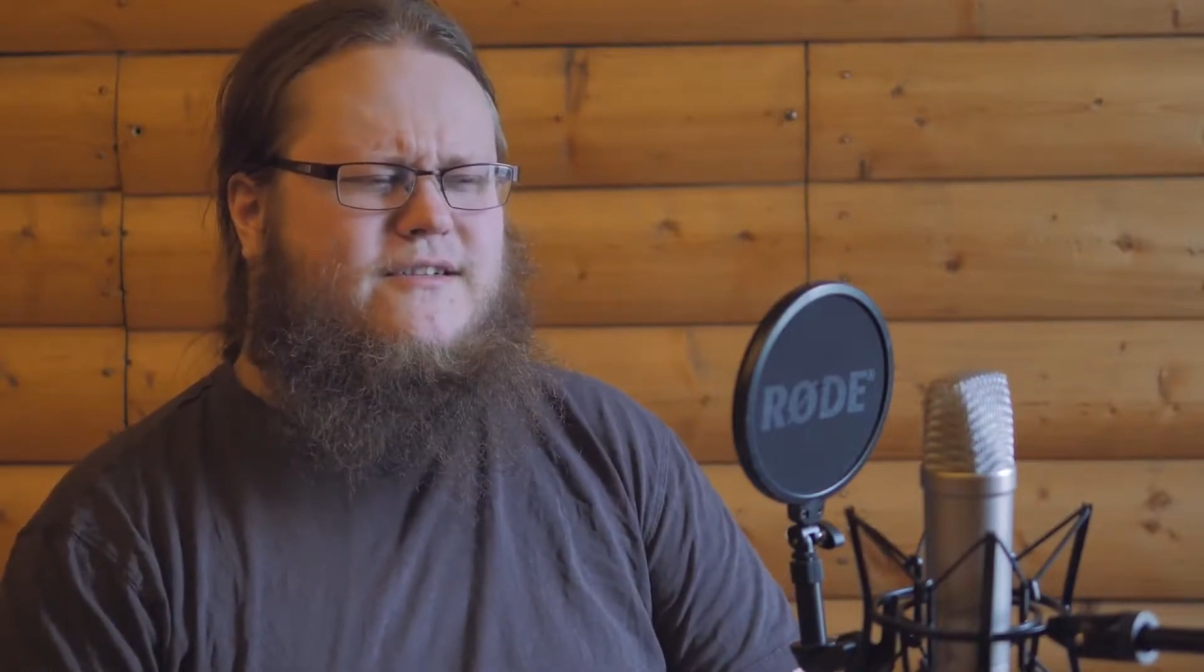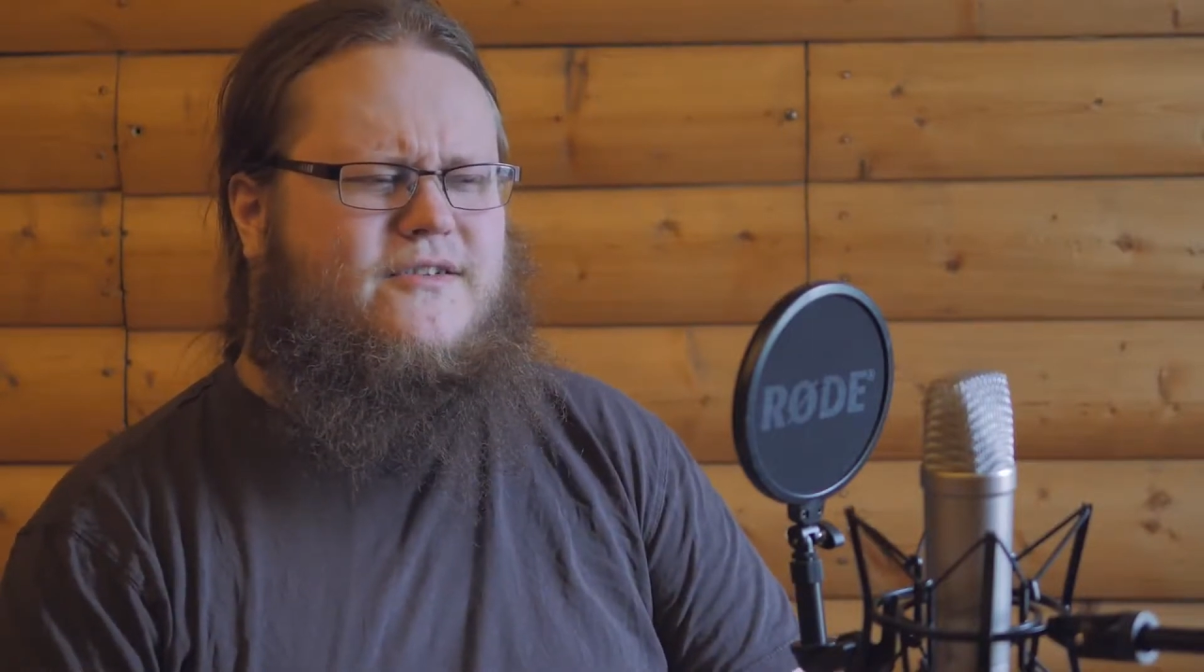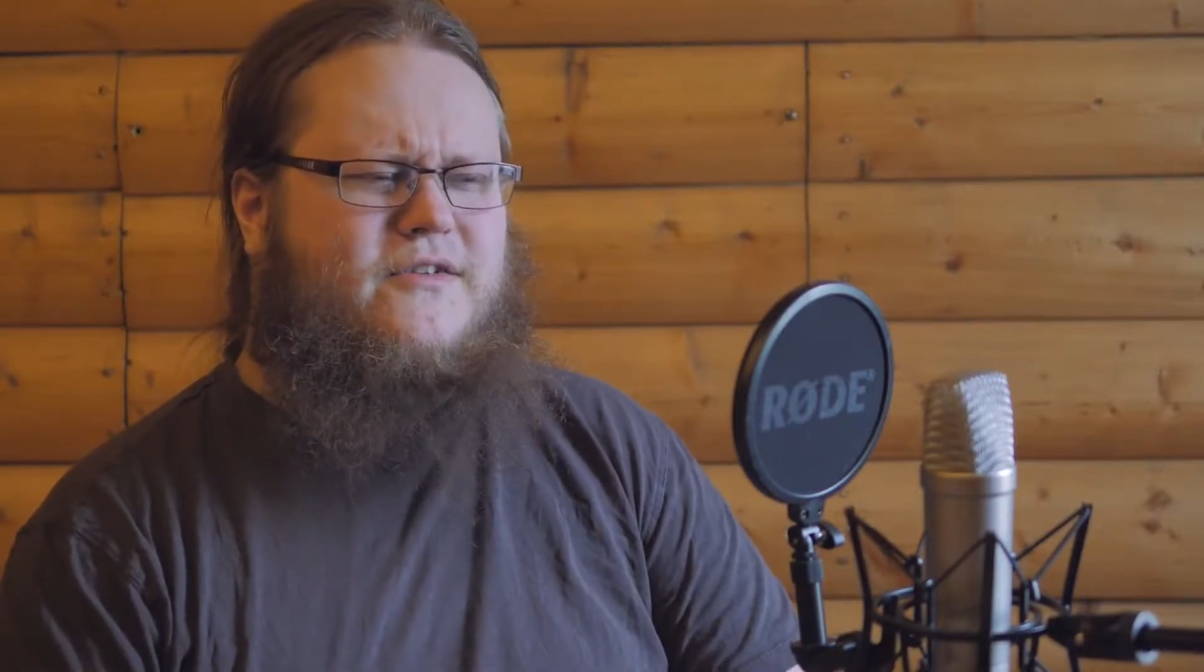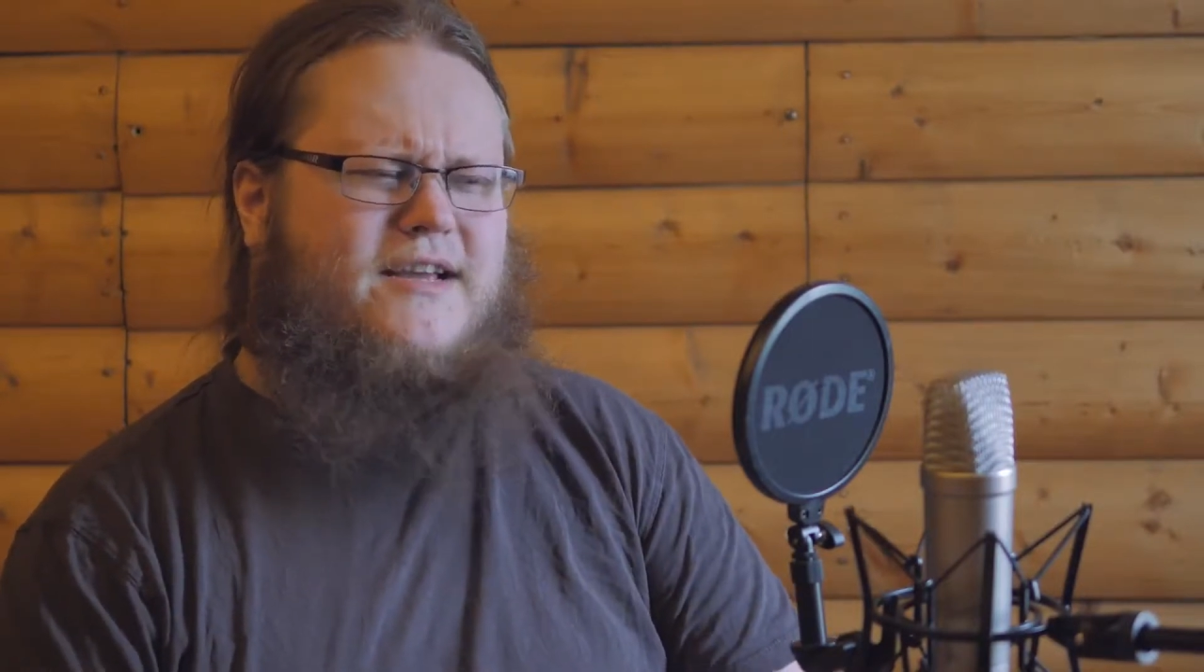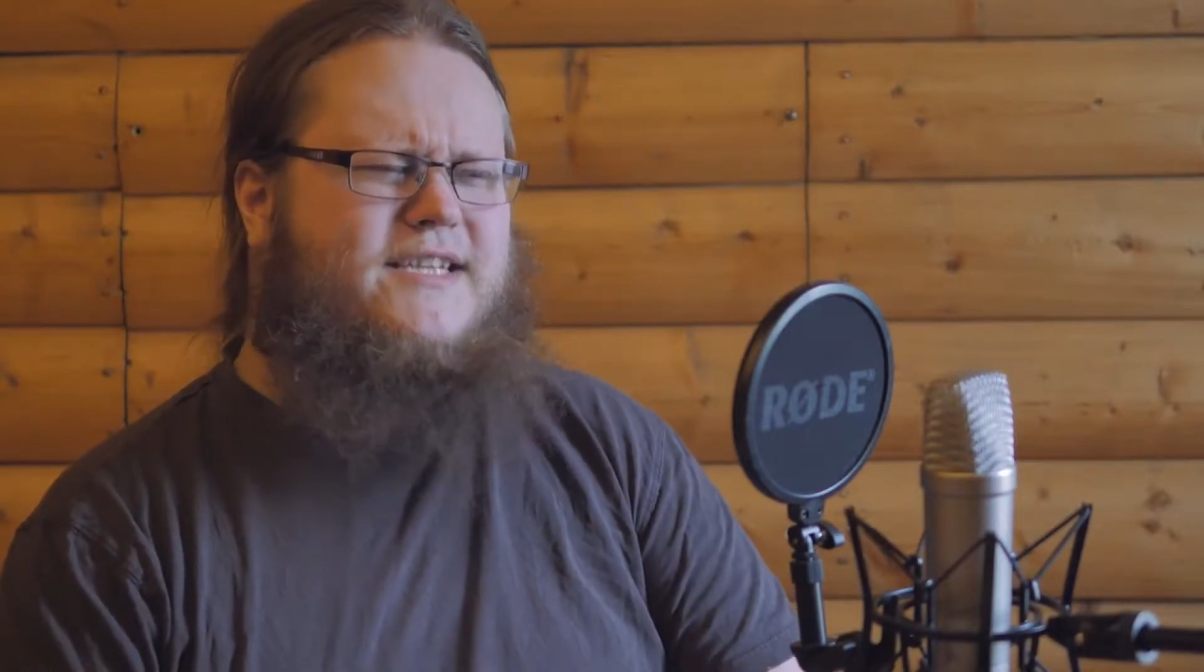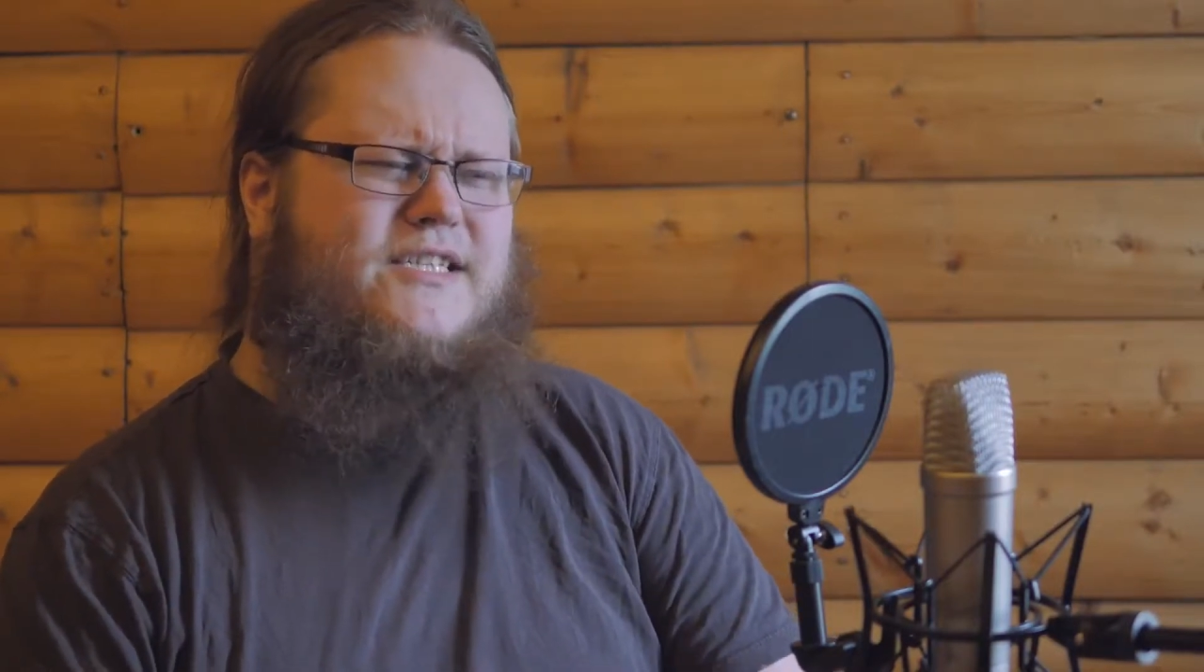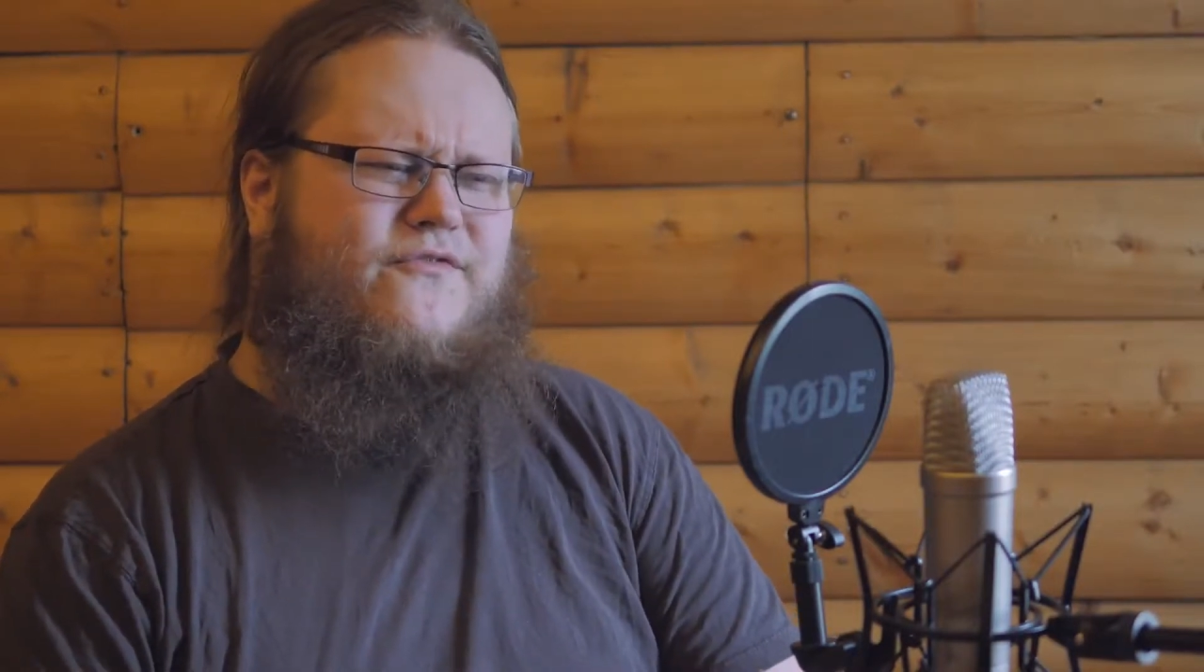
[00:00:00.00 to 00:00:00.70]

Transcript: Good, I guess it's